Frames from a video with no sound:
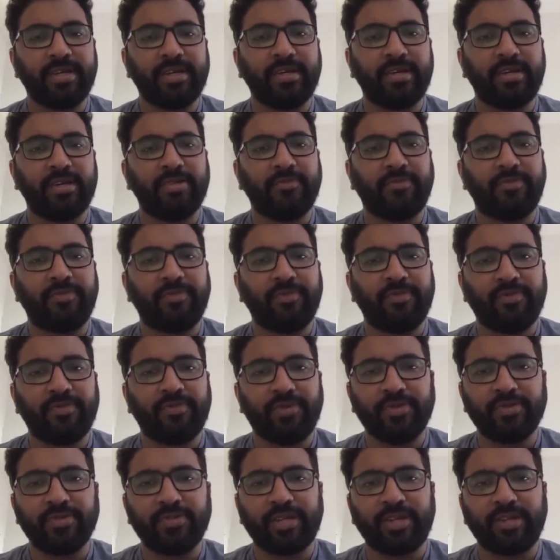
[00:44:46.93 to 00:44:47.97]
a
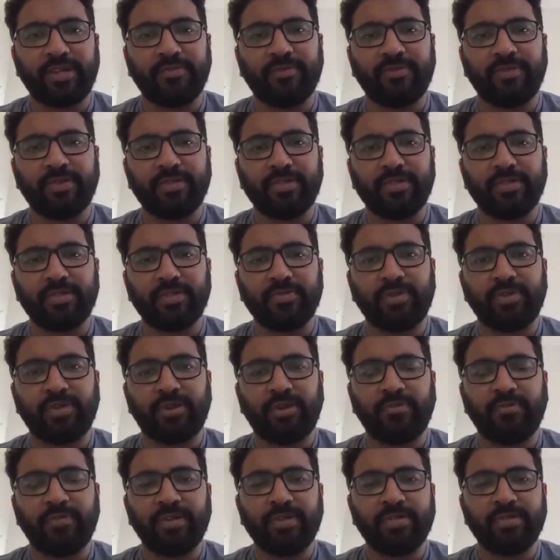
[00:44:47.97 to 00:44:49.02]
new set of
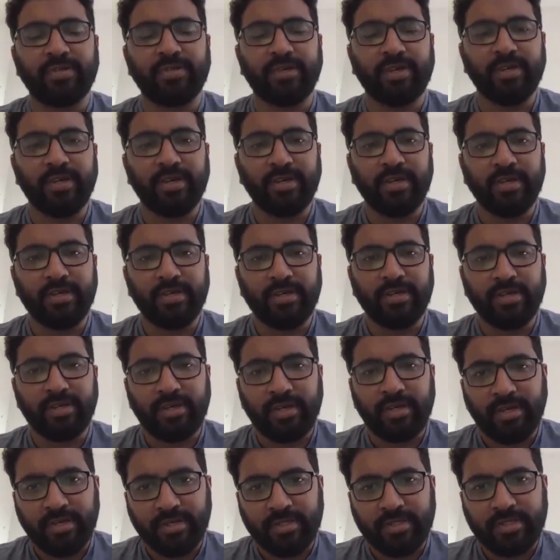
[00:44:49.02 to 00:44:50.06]
questions will always
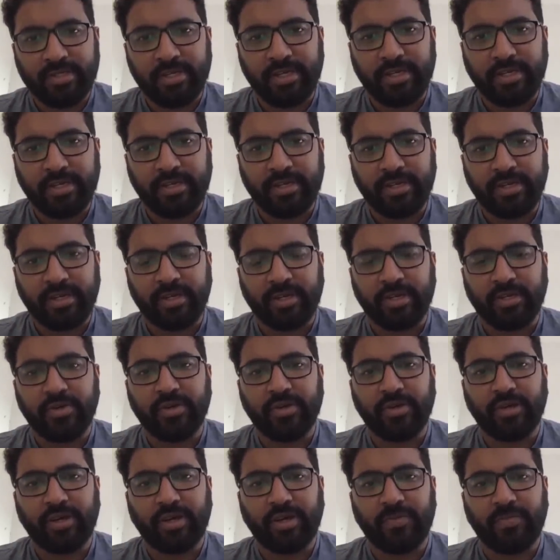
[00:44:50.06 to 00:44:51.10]
check uh,
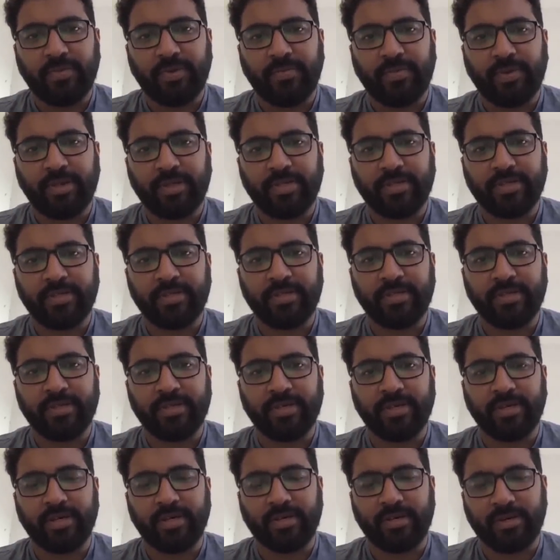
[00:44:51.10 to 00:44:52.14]
your uh, preparation
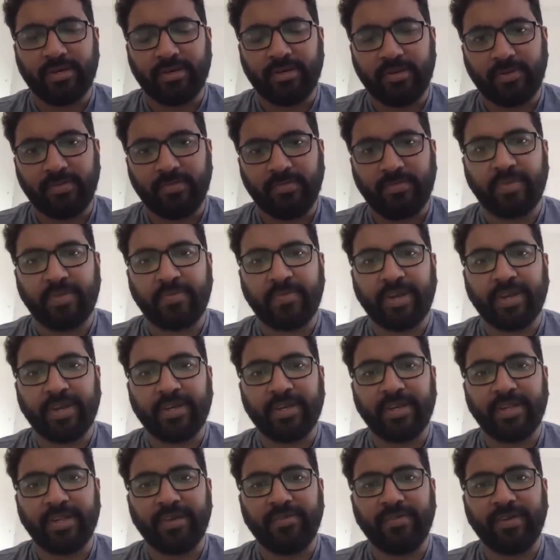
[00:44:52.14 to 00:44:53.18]
uh,
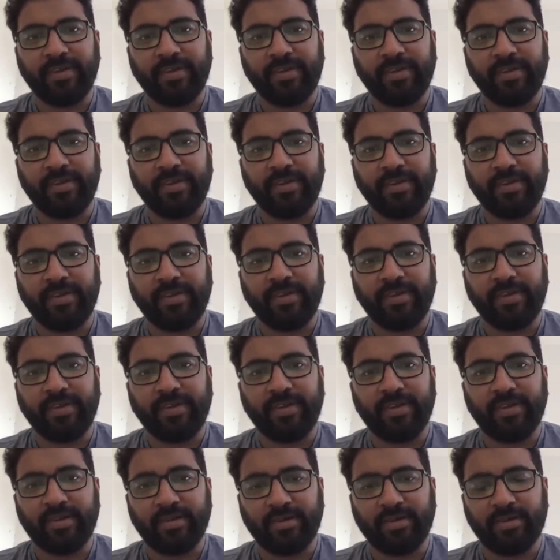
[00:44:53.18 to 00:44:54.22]
preparatory level
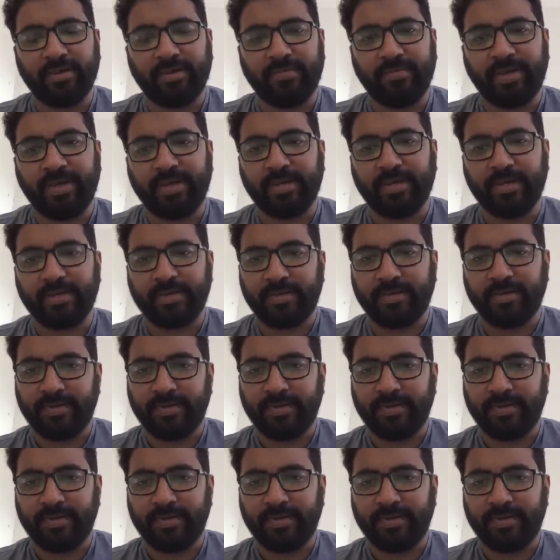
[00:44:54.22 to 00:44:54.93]
better.